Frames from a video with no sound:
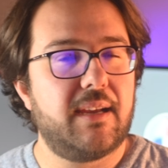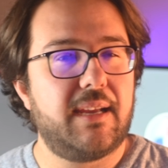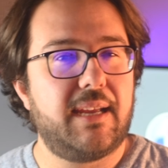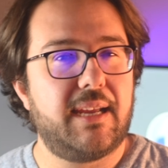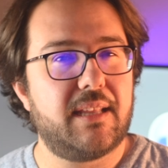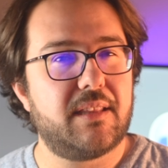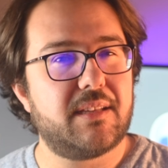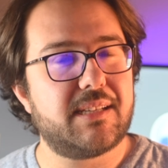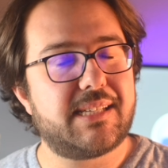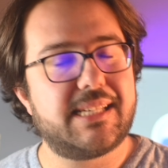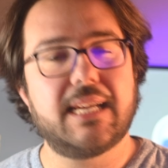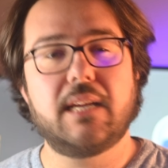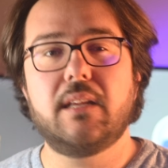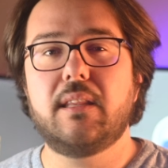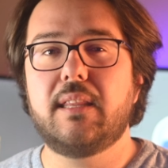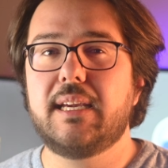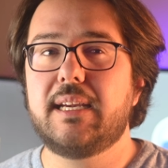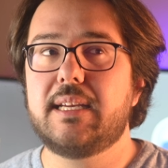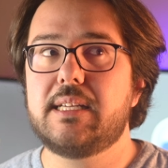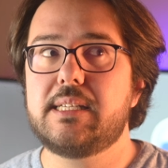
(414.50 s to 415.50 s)
And the second
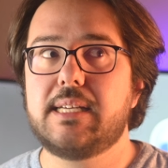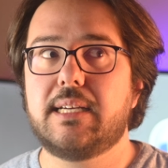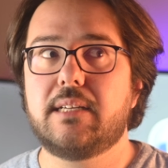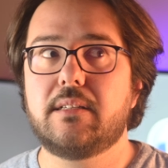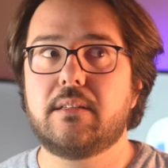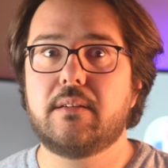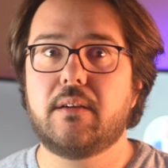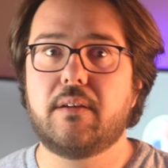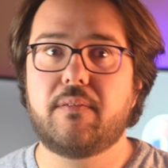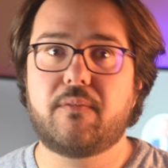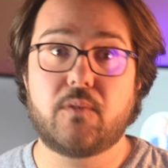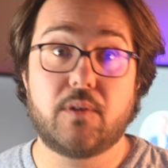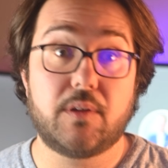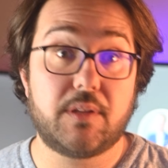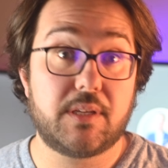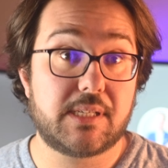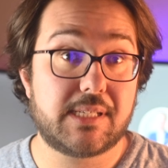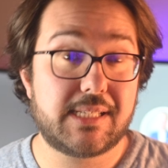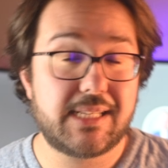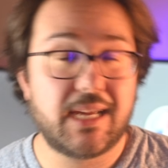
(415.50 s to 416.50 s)
thing is that for
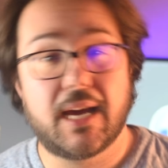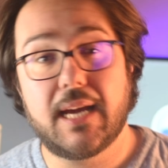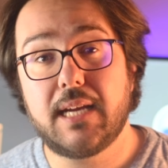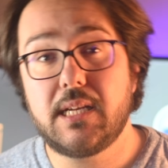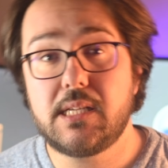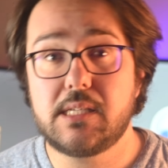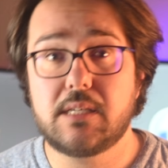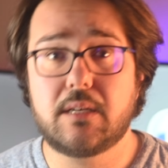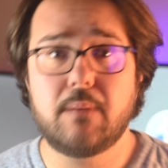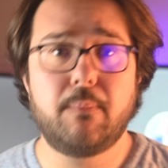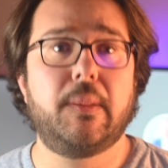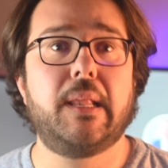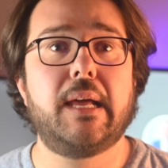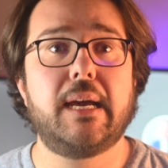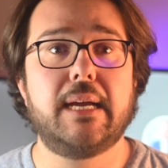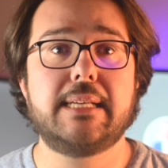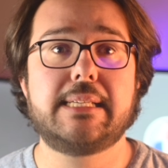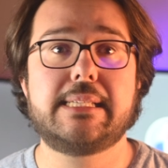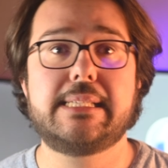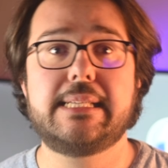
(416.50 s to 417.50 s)
the size,
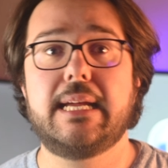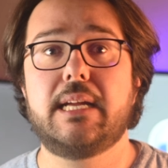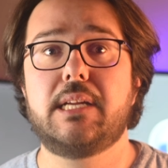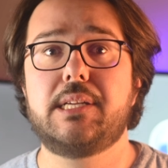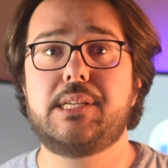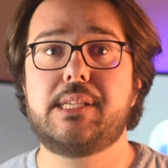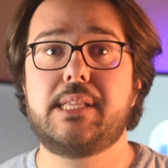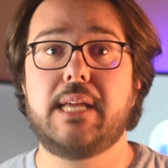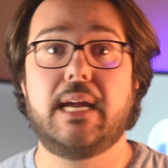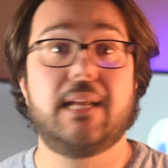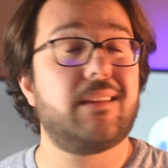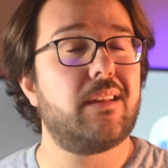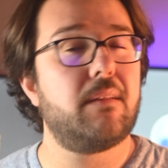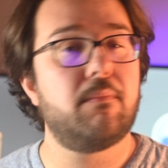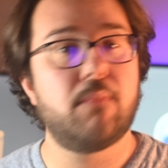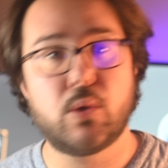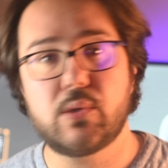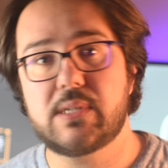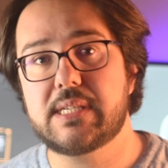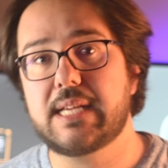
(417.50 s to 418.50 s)
Comply says that in
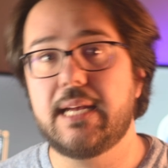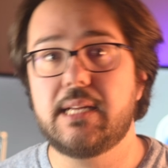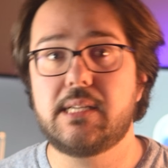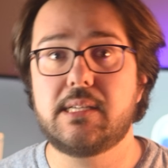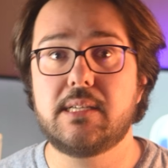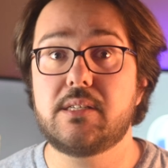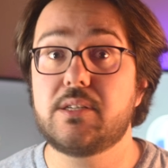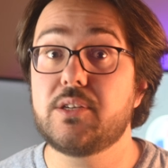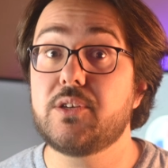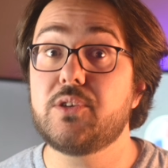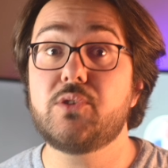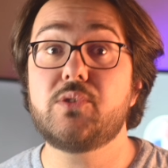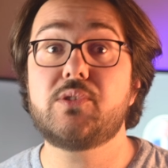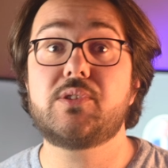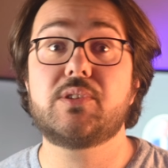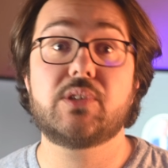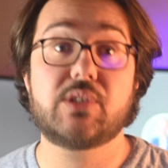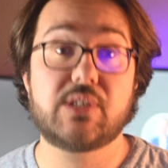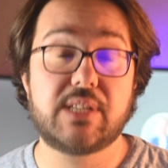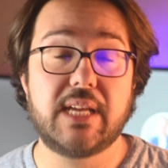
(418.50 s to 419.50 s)
most cases you use
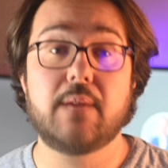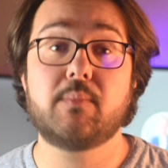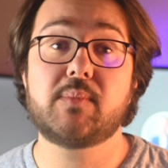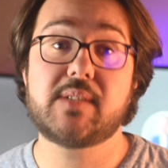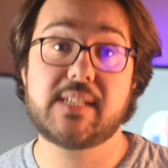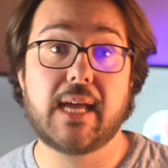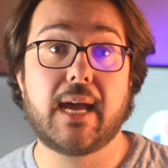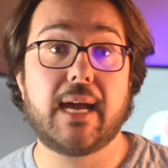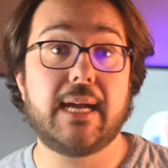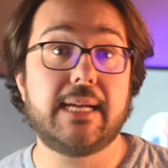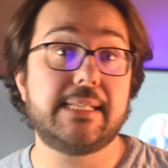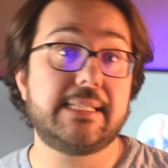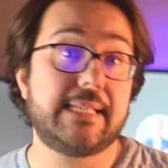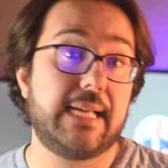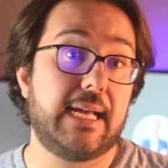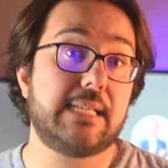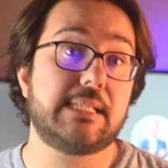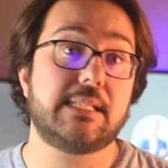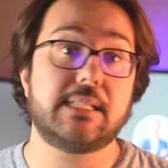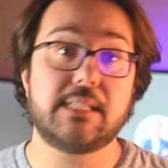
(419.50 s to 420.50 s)
the same size
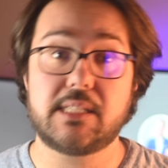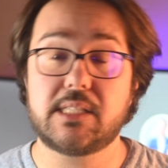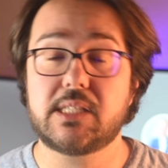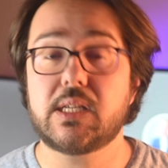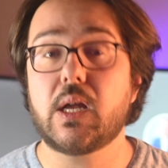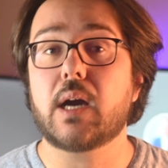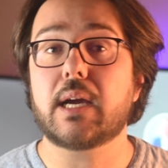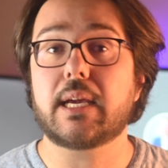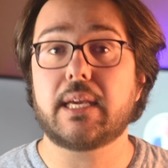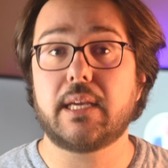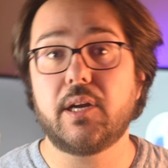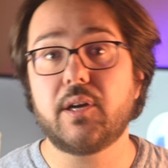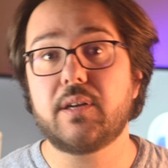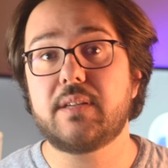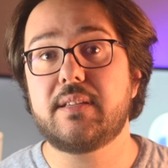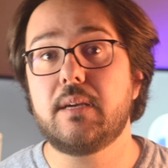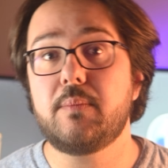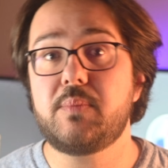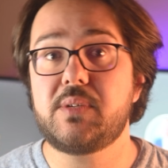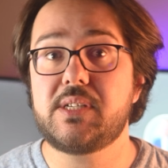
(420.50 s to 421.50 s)
as the stock ear
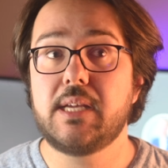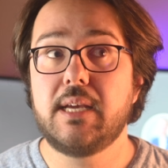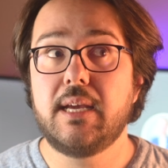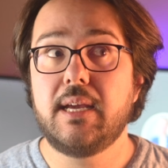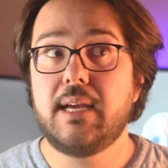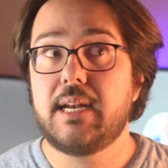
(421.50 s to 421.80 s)
tips.